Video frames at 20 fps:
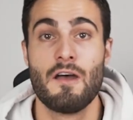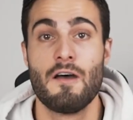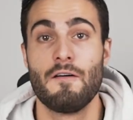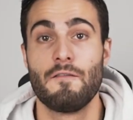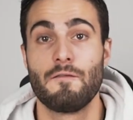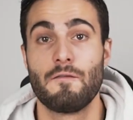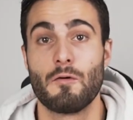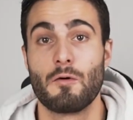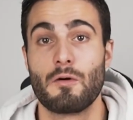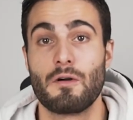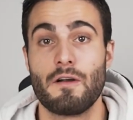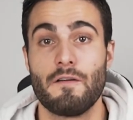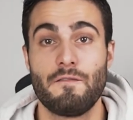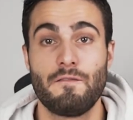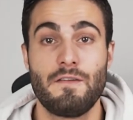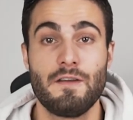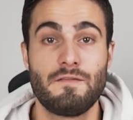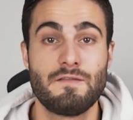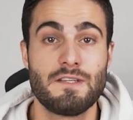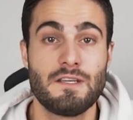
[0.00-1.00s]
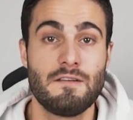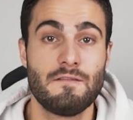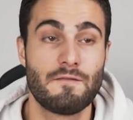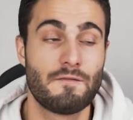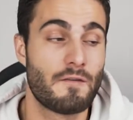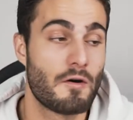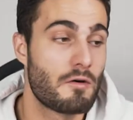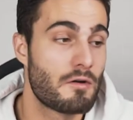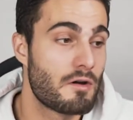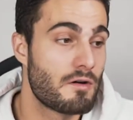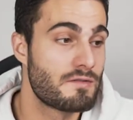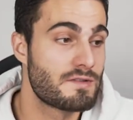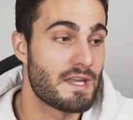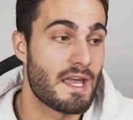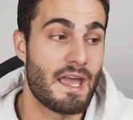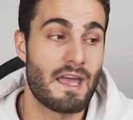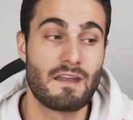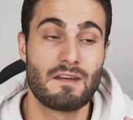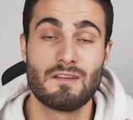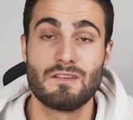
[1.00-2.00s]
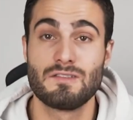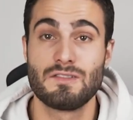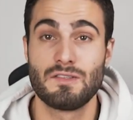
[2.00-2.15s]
for 15 photos and